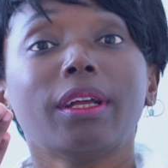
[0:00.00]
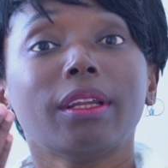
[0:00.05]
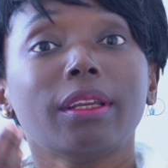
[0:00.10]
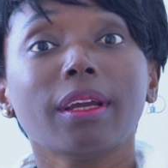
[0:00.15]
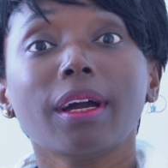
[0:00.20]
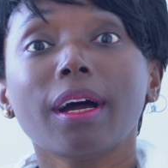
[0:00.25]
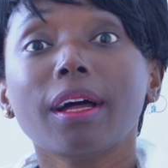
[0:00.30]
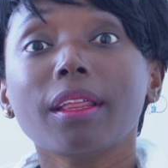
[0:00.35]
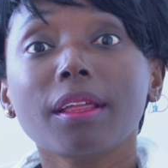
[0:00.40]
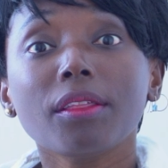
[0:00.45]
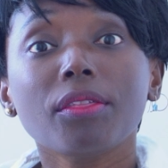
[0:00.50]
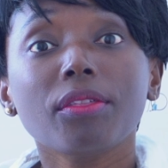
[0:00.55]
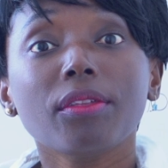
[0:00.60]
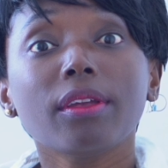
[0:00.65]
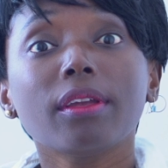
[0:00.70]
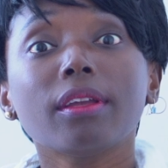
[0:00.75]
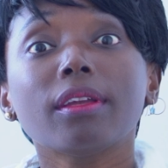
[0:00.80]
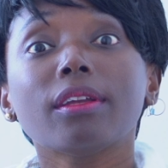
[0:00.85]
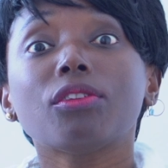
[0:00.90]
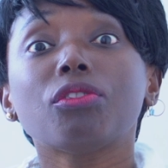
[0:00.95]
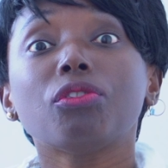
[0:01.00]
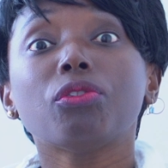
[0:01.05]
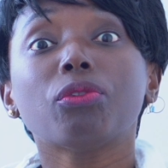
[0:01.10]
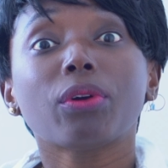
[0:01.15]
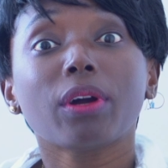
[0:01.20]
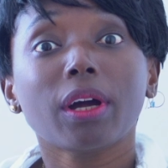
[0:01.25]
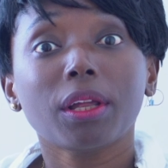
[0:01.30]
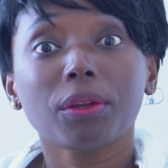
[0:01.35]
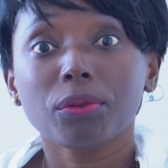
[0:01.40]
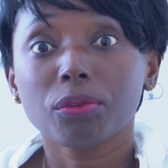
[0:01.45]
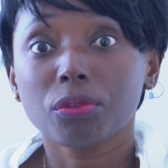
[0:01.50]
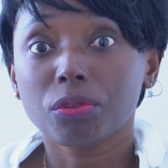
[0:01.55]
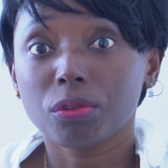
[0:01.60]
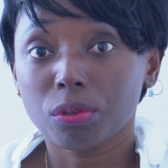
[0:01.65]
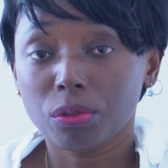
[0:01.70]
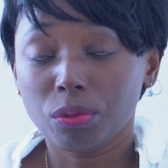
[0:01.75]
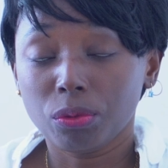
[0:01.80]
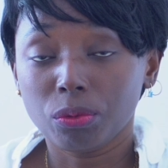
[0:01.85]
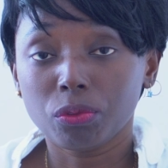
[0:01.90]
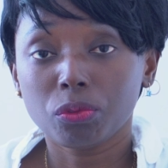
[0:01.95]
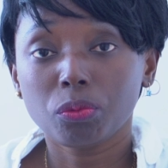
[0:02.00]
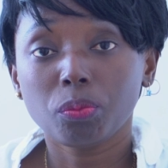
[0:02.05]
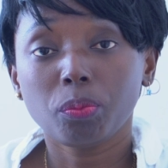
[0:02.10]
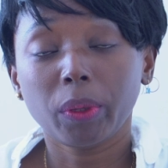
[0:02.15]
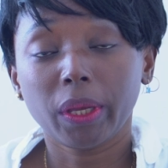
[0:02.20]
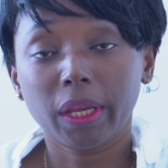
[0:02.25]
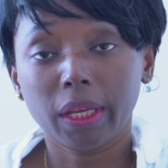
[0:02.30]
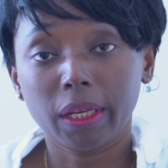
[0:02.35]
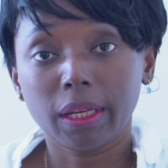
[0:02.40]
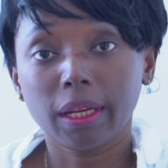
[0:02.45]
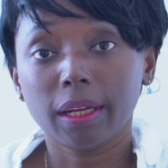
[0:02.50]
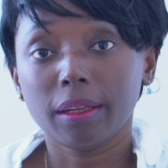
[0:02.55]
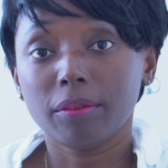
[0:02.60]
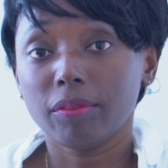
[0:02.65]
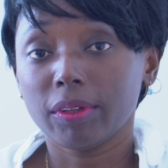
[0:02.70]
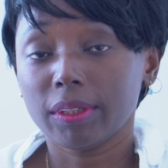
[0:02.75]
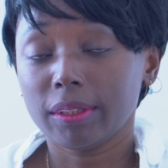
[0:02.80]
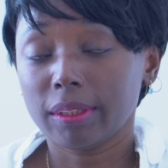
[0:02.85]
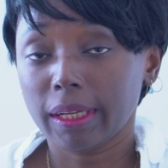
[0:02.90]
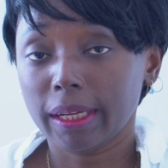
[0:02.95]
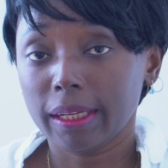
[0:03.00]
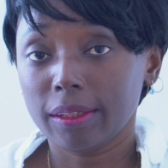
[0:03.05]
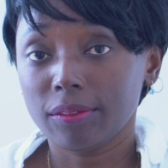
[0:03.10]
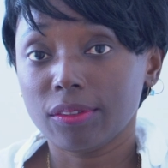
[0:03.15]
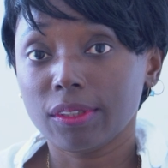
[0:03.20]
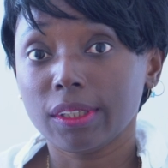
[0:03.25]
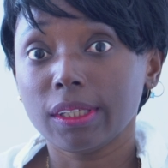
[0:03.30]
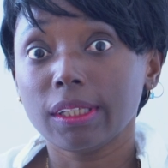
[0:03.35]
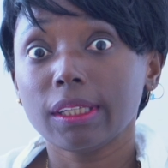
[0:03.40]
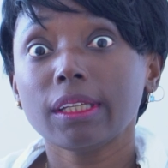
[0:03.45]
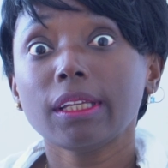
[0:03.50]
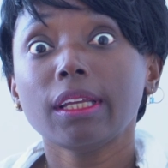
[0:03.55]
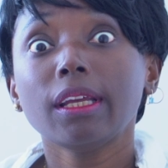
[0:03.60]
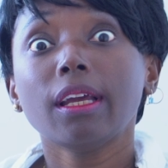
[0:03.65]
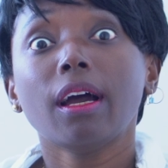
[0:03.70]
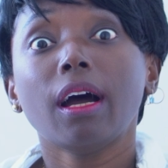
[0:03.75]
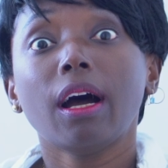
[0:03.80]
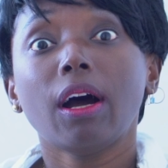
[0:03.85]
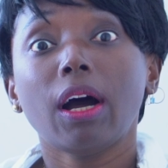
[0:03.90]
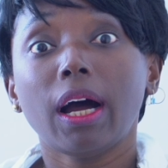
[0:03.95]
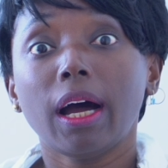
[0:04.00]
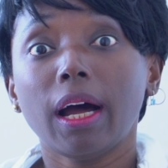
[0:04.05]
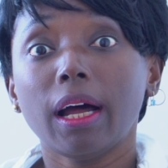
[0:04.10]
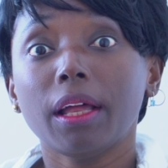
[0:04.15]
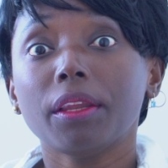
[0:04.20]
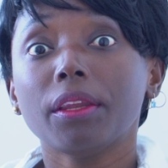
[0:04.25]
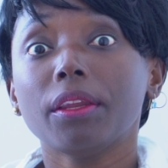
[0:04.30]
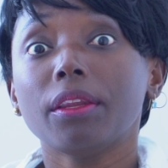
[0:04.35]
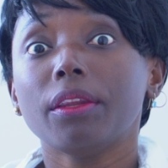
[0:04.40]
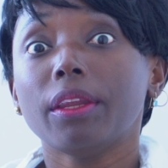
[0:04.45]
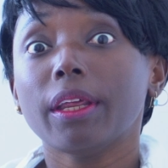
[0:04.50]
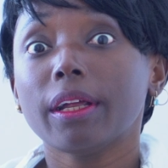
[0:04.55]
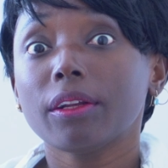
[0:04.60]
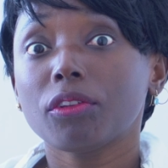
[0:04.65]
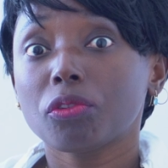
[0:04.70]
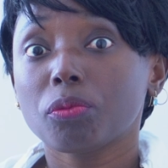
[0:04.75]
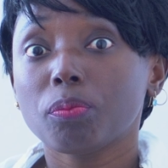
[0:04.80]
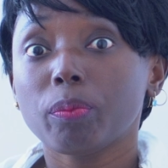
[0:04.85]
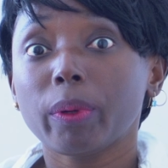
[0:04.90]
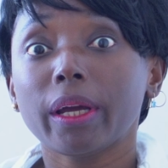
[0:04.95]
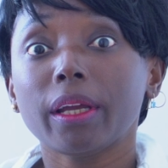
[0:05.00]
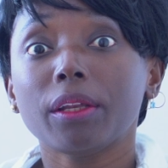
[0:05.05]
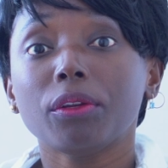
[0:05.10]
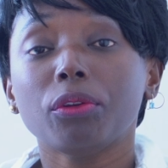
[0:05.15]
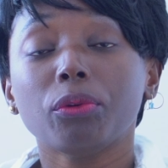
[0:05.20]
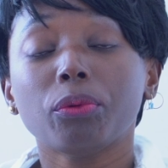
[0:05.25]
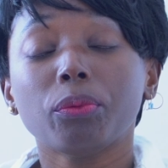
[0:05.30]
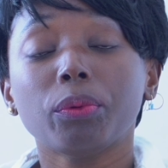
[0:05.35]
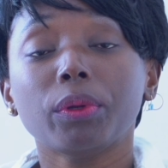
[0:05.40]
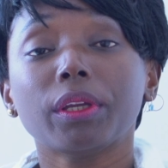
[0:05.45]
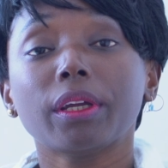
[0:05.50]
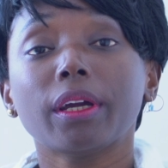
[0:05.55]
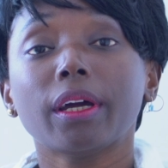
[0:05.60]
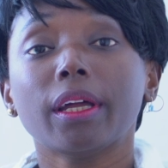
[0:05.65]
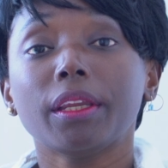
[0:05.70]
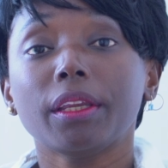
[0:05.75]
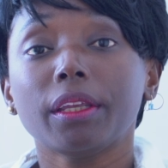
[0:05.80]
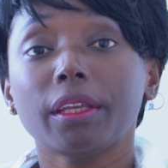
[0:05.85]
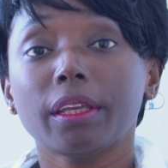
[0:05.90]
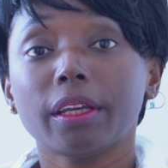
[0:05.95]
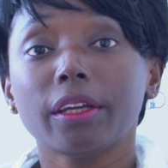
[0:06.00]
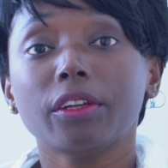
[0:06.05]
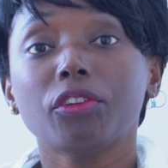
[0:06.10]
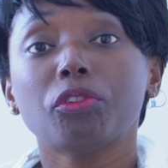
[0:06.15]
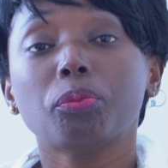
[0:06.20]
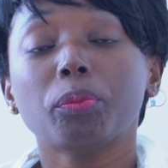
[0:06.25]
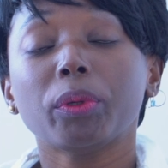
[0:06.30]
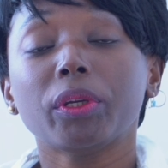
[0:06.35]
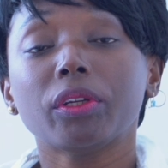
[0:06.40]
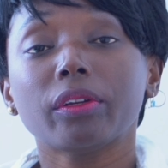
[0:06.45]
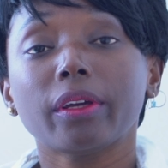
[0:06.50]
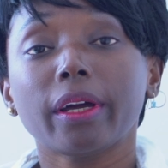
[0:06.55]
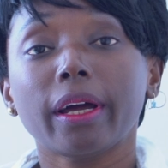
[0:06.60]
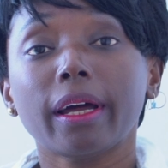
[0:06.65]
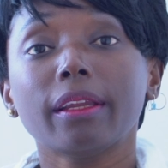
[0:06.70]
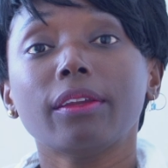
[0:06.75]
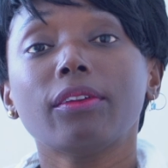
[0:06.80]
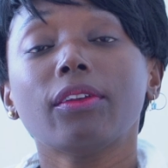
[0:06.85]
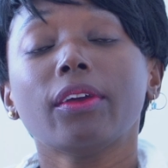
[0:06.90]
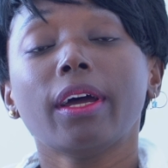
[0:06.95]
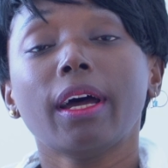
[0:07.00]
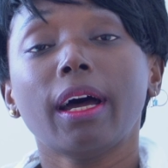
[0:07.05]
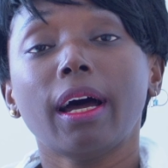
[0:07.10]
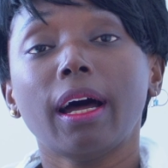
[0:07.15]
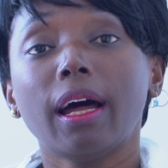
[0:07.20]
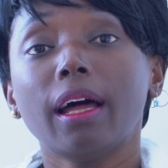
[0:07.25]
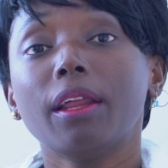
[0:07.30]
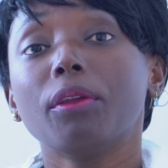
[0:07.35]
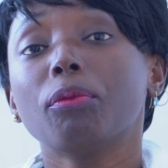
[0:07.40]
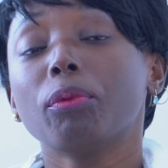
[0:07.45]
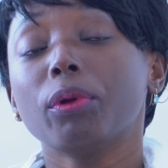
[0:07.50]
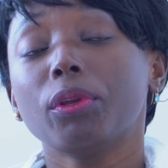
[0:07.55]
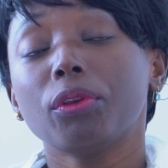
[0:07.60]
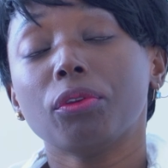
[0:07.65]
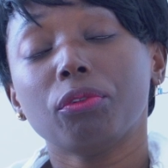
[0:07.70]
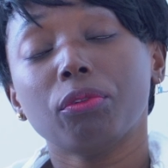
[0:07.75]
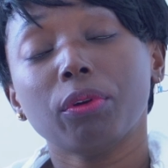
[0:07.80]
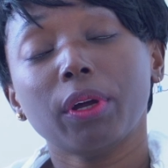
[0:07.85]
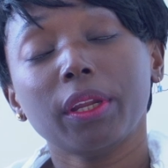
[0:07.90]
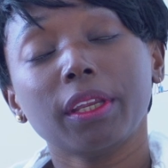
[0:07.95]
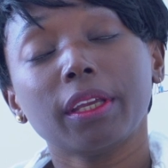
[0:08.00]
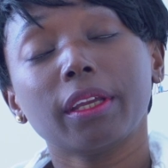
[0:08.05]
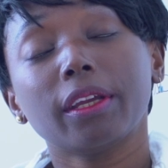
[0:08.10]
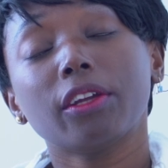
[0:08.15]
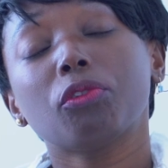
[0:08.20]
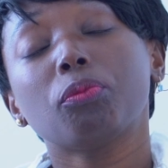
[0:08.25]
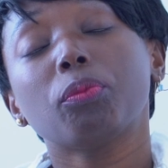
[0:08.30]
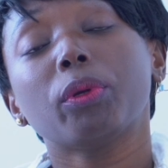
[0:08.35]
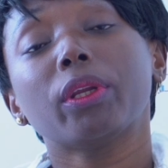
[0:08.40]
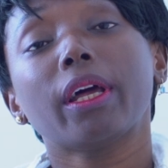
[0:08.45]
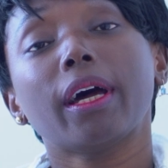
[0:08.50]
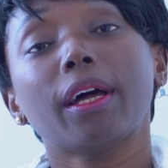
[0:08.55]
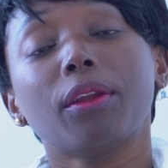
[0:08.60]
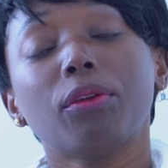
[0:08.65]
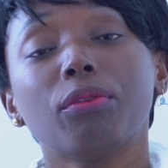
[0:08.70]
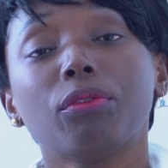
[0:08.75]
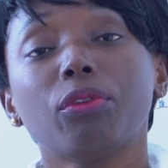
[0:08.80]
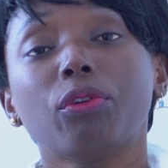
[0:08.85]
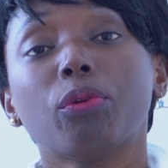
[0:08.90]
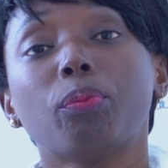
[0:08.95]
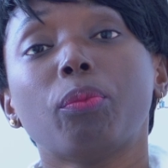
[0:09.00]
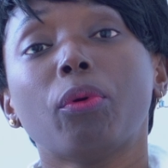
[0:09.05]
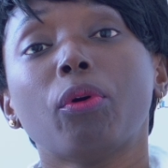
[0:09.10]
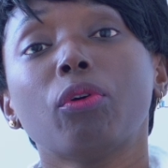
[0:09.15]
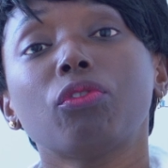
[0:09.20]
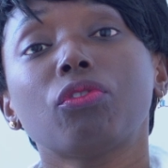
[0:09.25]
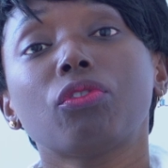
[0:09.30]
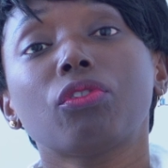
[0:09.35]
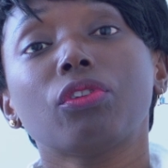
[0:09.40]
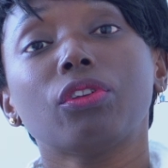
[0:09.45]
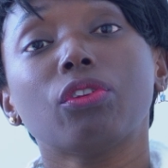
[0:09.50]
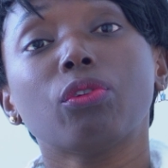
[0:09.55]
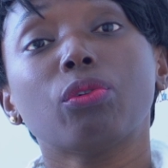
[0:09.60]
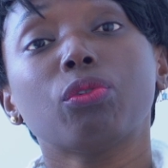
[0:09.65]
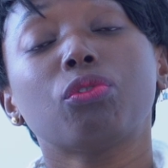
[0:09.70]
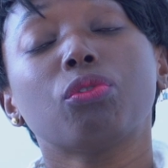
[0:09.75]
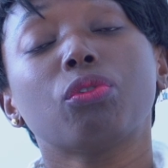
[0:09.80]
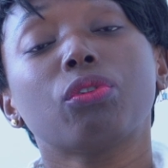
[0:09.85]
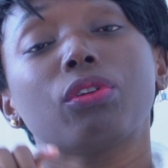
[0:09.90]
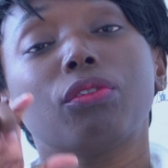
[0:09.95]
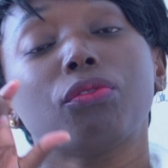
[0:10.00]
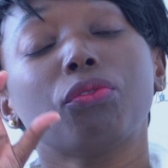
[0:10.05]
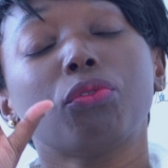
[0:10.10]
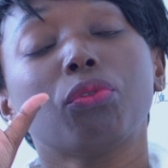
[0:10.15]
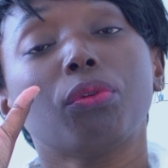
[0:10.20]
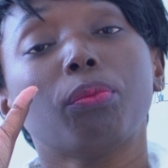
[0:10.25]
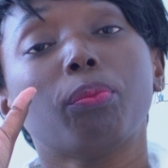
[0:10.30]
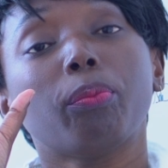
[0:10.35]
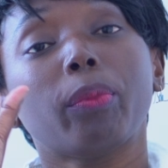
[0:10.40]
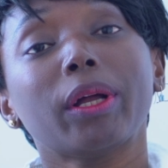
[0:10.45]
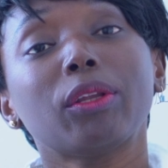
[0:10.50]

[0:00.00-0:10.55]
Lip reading: The other thing is, you can also use paid advertising, and that's by doing an engagement ad. And when you do an engagement ad in your post, it also gives you the